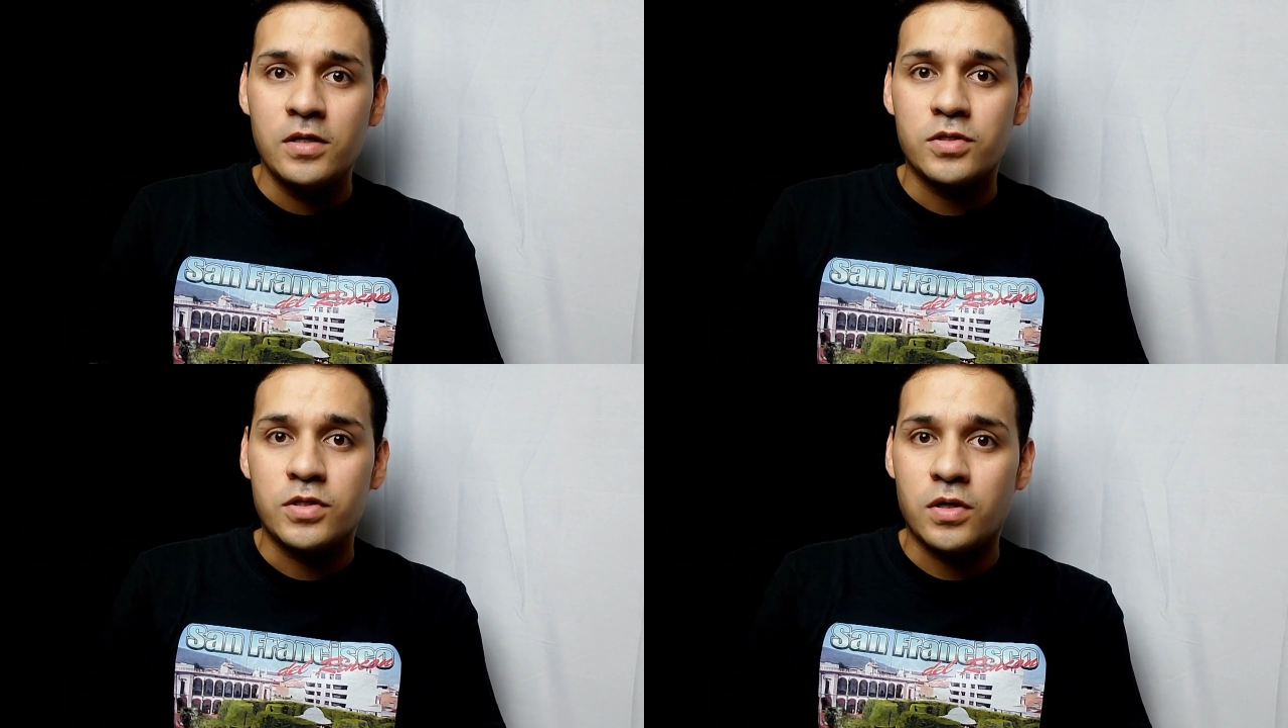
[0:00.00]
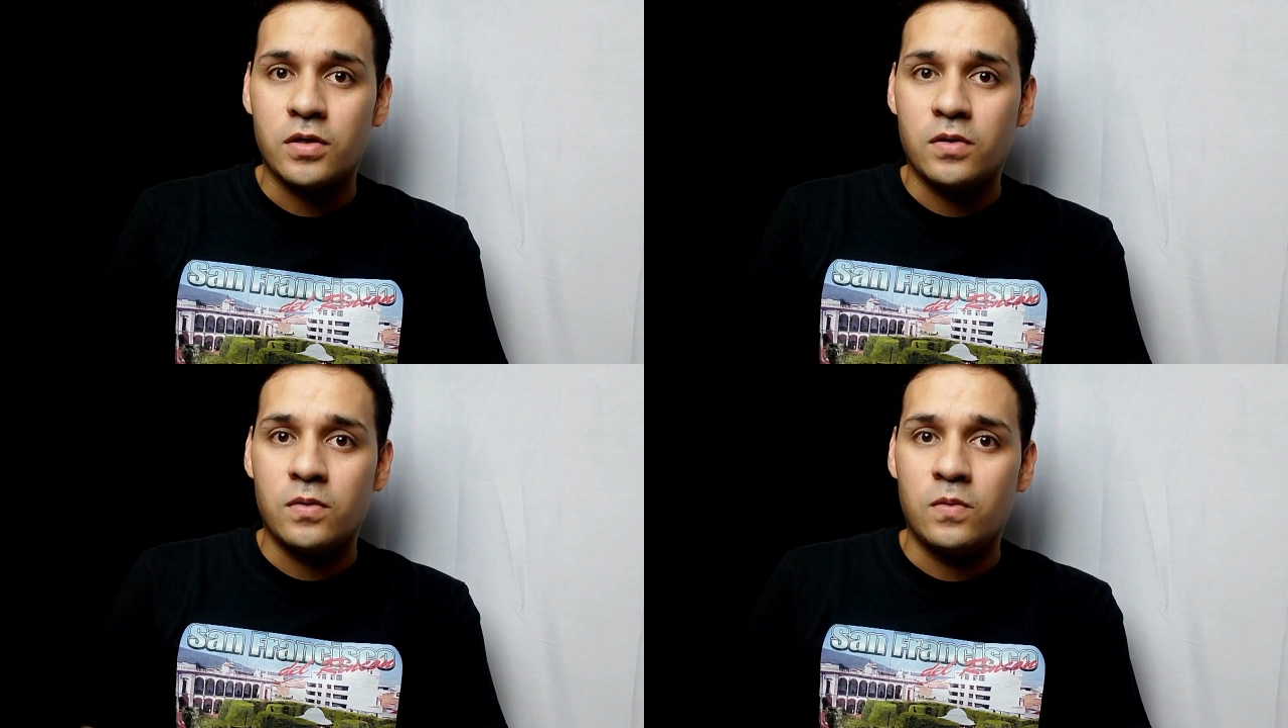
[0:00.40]

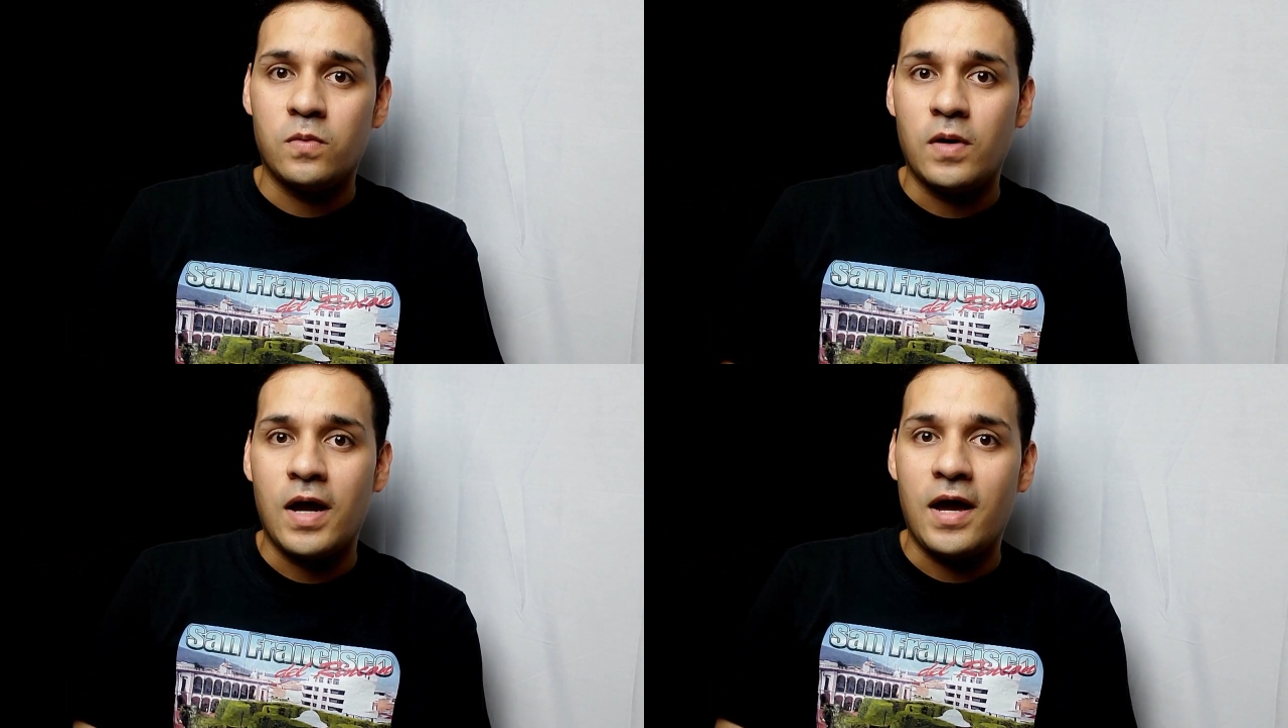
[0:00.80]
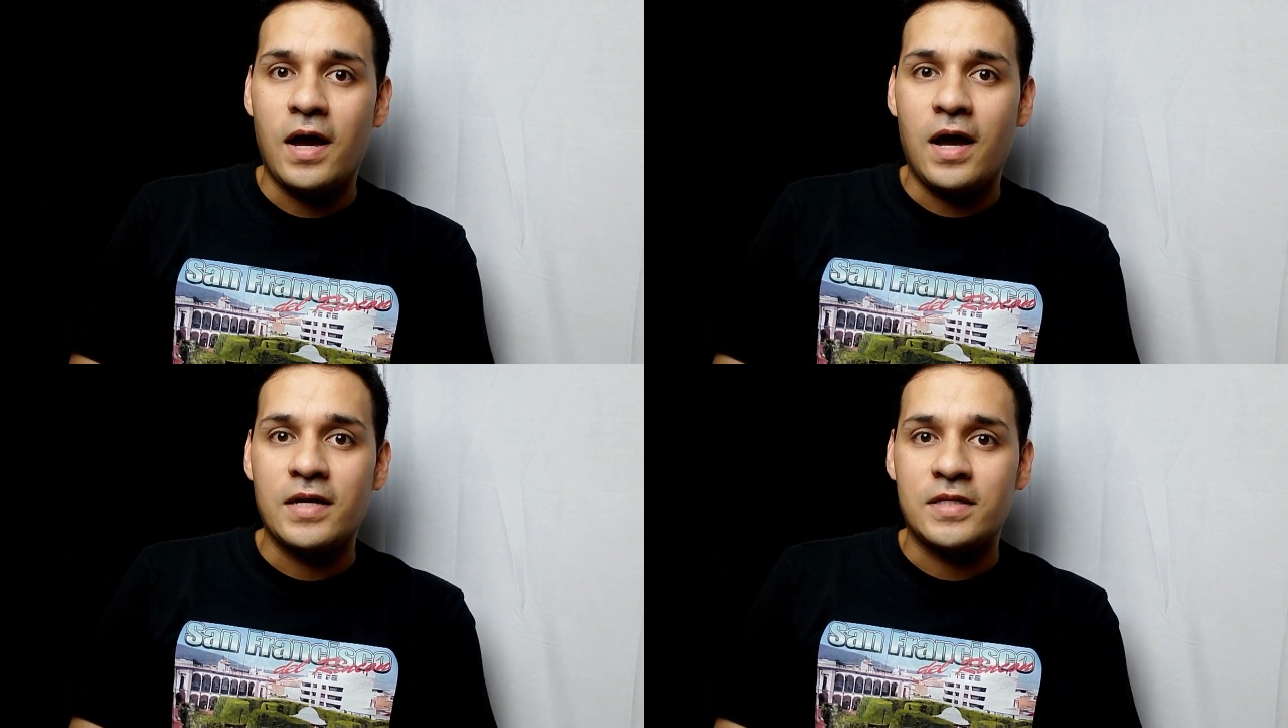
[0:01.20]
So
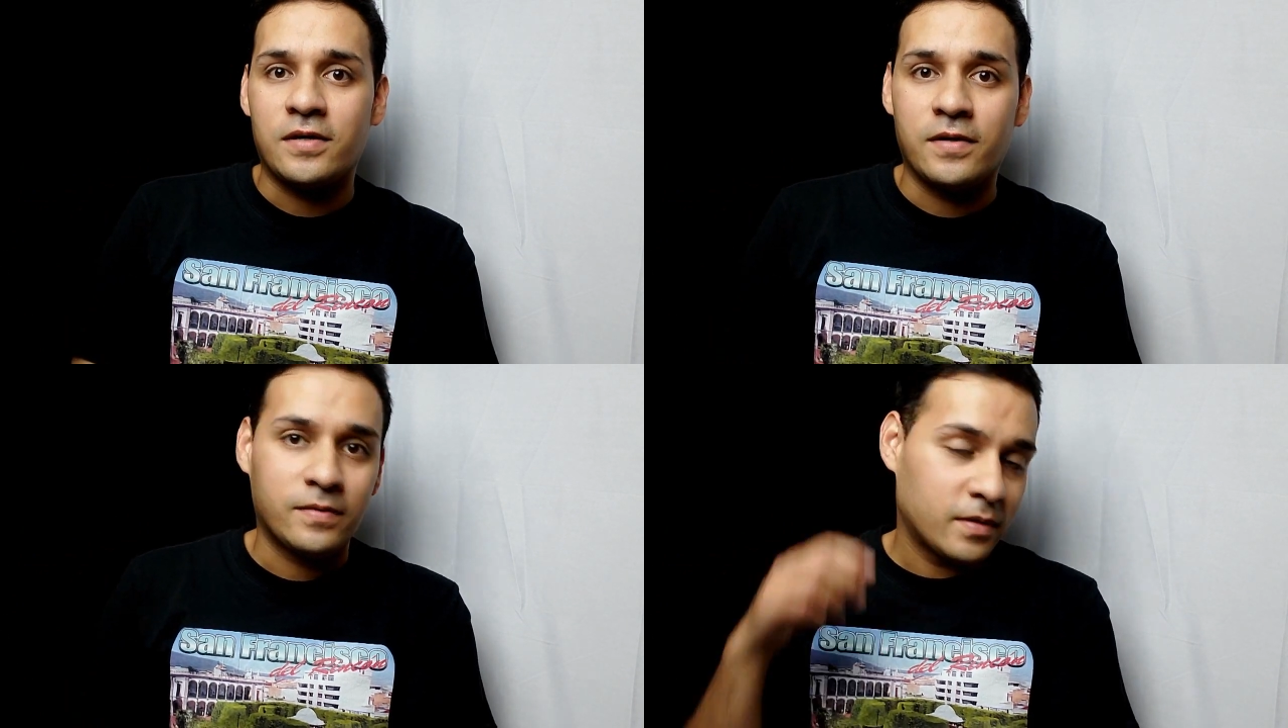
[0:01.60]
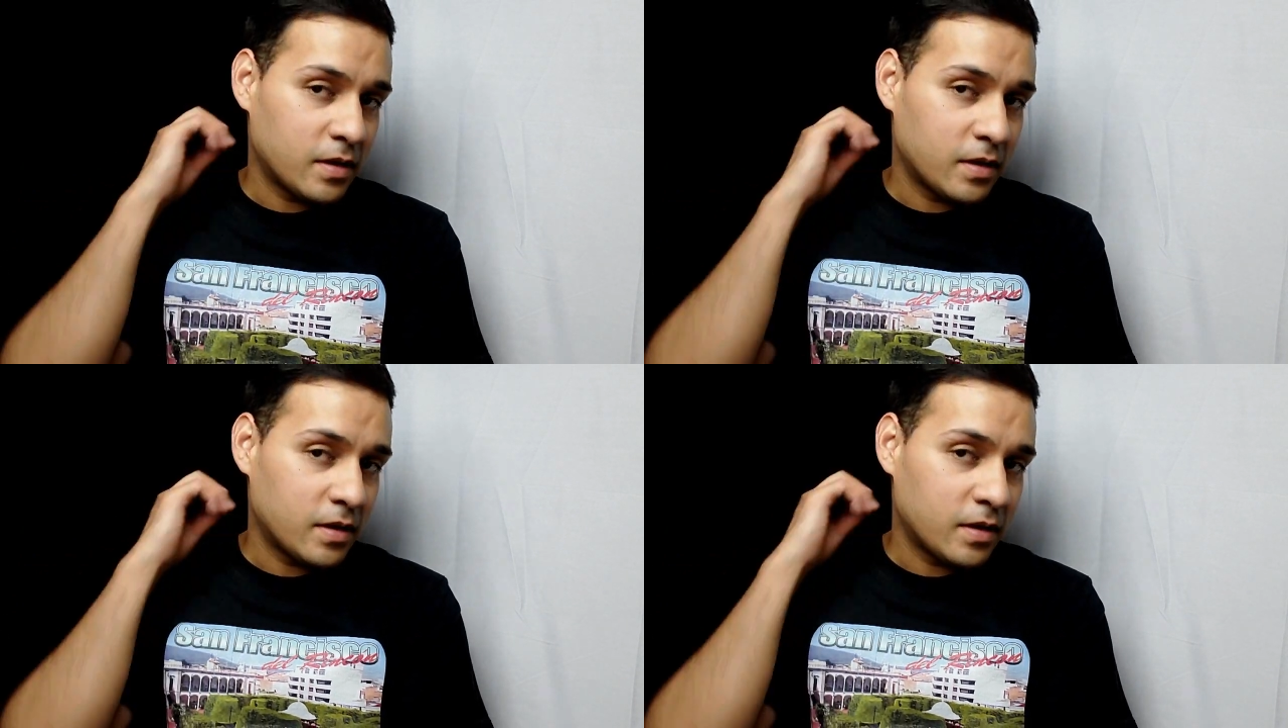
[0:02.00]
I started